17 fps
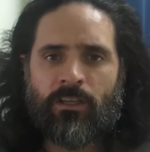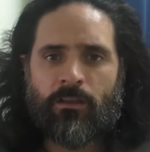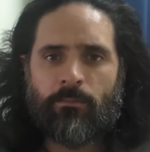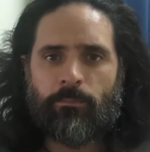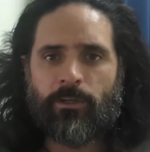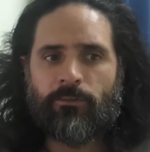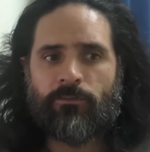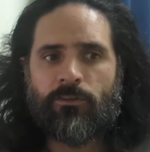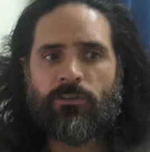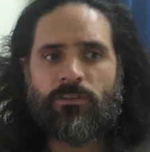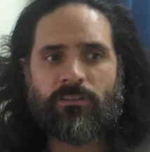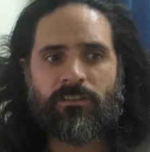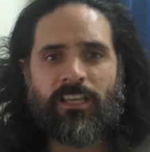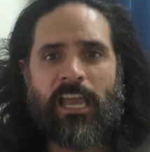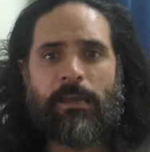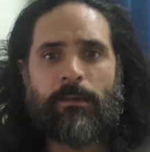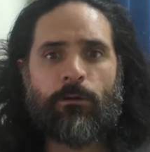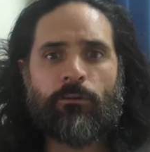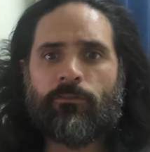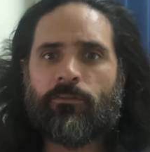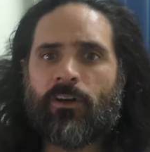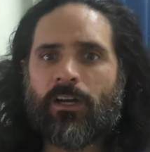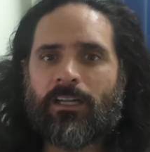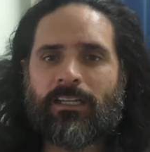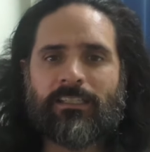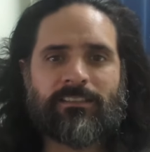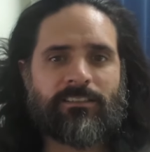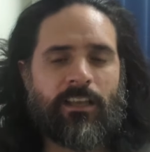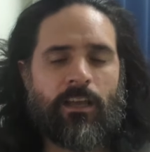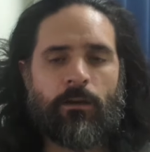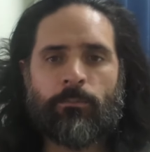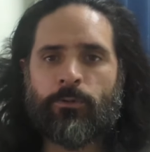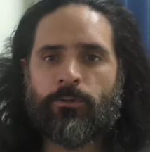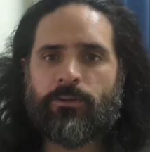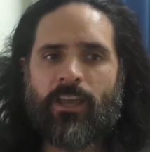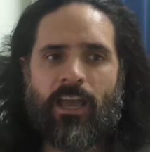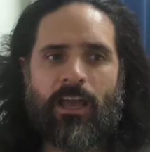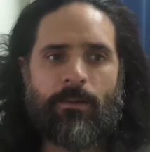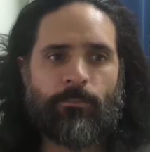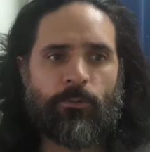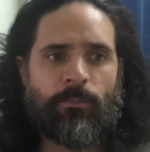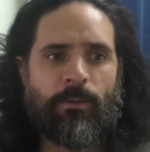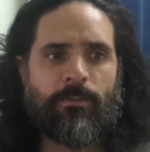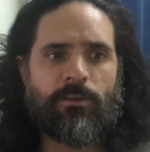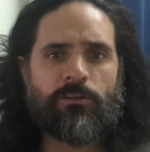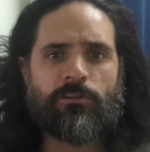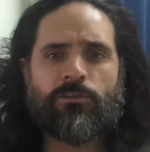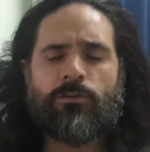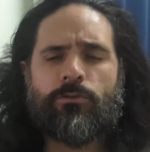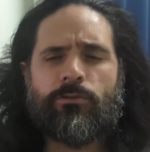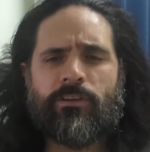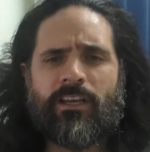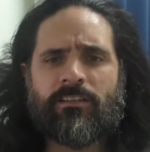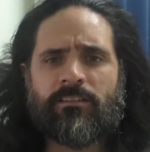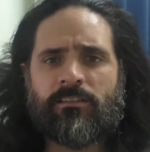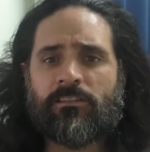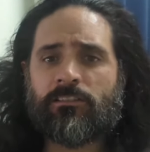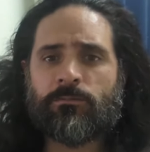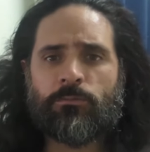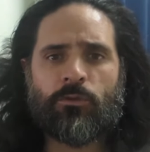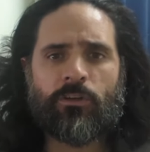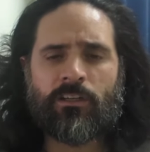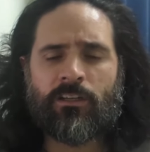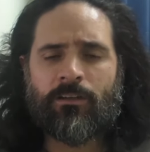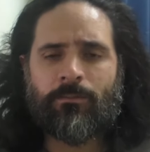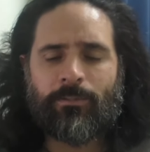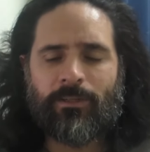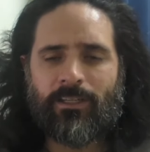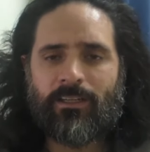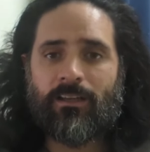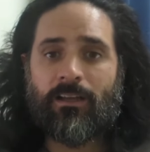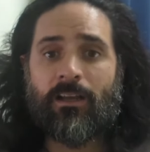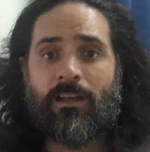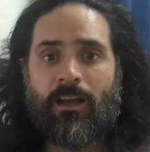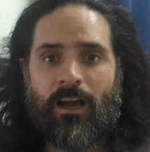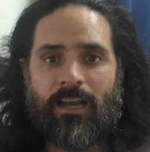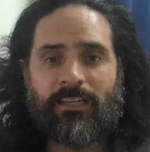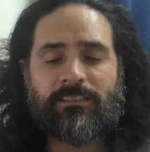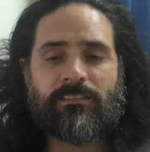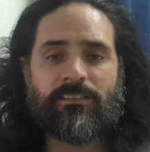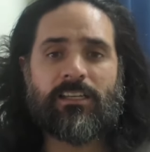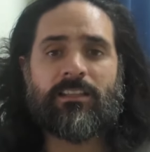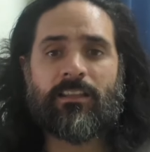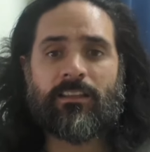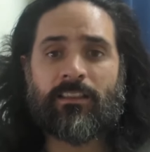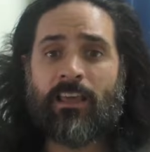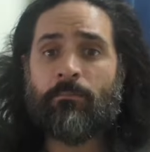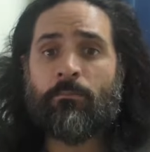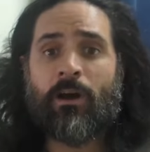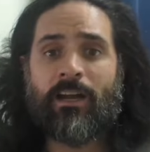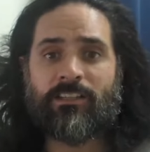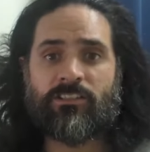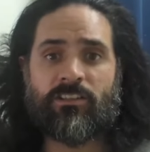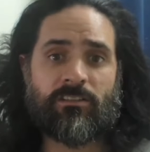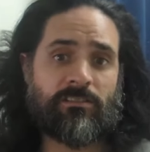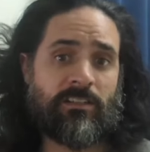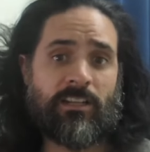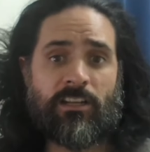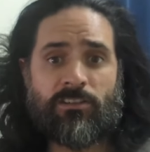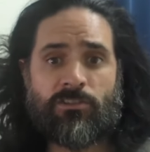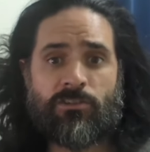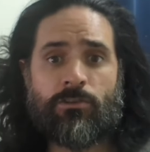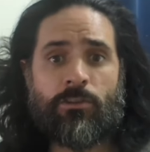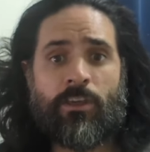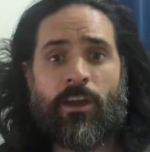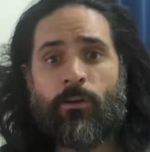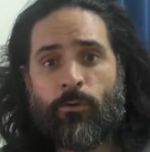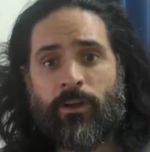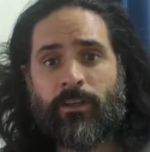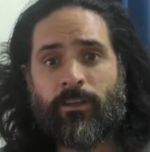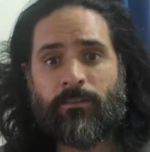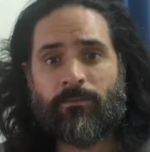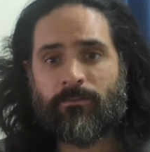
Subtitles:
But if you just came off, let's say, a boot camp, or maybe you're 2 years in a smaller company, I understand that they might just test you that way.